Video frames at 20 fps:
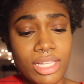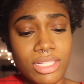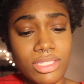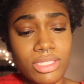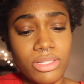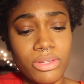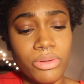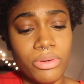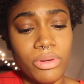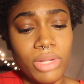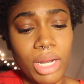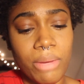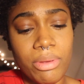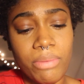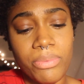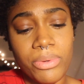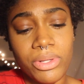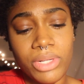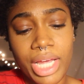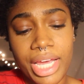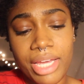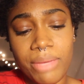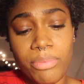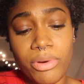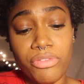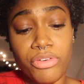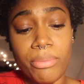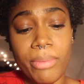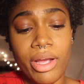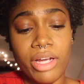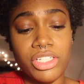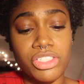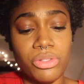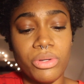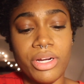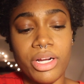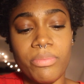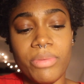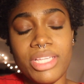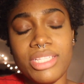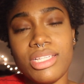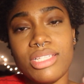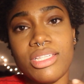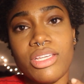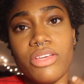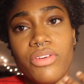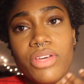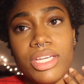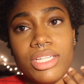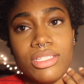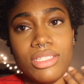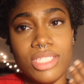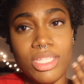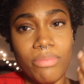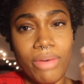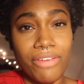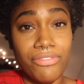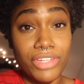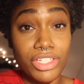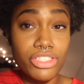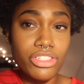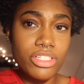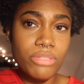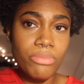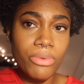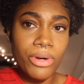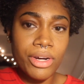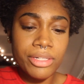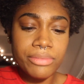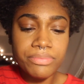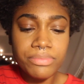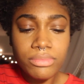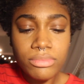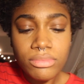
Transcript: and so a lot of people like prefer my short hair because they say you can see my features more.